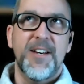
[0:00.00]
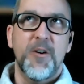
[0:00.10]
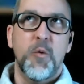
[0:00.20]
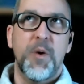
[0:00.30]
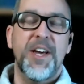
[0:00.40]

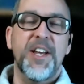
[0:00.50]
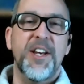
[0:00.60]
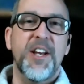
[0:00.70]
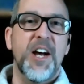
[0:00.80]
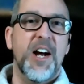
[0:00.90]

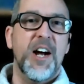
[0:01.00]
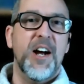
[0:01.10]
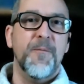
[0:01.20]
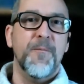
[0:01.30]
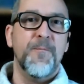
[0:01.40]
when
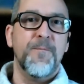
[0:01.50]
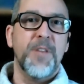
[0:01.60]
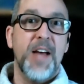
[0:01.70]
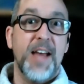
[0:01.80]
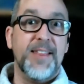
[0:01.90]

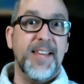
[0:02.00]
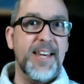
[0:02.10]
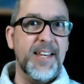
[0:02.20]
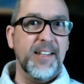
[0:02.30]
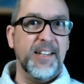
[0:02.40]
at the
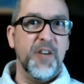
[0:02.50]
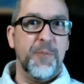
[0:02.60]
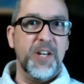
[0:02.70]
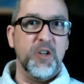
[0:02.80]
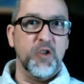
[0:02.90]
healing of
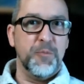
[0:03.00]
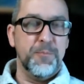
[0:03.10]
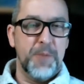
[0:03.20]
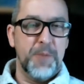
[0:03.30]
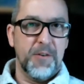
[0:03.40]
Peter's
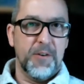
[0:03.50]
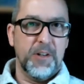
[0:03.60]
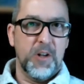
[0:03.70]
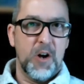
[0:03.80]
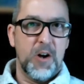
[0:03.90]

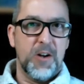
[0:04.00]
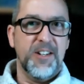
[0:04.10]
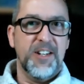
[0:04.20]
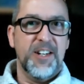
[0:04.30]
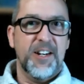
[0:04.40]
mother-in-law,
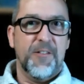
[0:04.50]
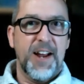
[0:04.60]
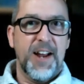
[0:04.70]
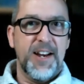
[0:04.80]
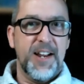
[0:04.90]

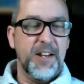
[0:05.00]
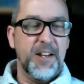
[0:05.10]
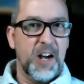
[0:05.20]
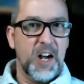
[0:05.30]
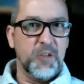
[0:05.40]
right? In the
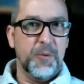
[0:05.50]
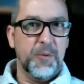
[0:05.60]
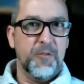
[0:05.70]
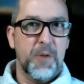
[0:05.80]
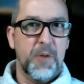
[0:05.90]

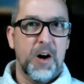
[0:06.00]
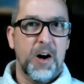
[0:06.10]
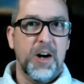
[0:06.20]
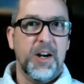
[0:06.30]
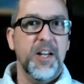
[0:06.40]
Gospel of
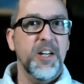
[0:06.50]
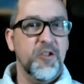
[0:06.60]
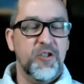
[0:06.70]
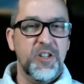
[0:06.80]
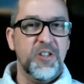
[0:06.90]
Mark,
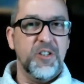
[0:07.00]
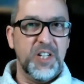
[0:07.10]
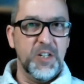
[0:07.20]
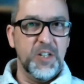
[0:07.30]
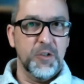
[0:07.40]
Jesus
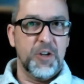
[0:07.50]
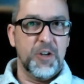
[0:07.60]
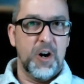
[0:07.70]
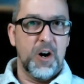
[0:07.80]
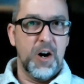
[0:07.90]
heals
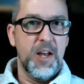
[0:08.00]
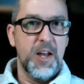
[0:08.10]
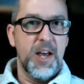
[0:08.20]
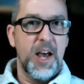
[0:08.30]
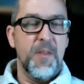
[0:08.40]
her,
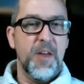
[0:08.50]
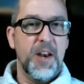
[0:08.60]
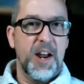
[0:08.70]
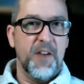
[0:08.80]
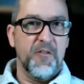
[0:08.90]
and
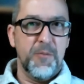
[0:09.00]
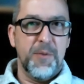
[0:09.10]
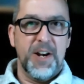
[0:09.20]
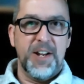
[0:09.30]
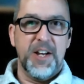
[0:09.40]
then
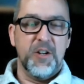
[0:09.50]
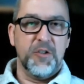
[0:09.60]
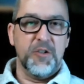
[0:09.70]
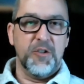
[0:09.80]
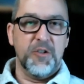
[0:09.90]
everybody
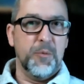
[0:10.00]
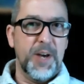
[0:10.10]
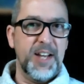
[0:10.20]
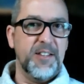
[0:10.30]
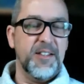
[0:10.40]
else
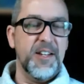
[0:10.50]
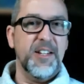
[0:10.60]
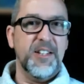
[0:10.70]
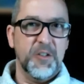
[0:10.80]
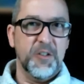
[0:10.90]
waits
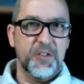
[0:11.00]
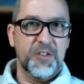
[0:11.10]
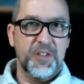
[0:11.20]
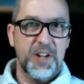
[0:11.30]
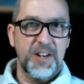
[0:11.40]
until
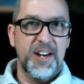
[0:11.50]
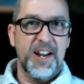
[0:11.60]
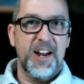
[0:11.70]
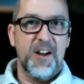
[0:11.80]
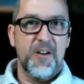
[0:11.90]

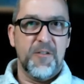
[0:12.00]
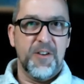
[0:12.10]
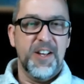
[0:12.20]
sundown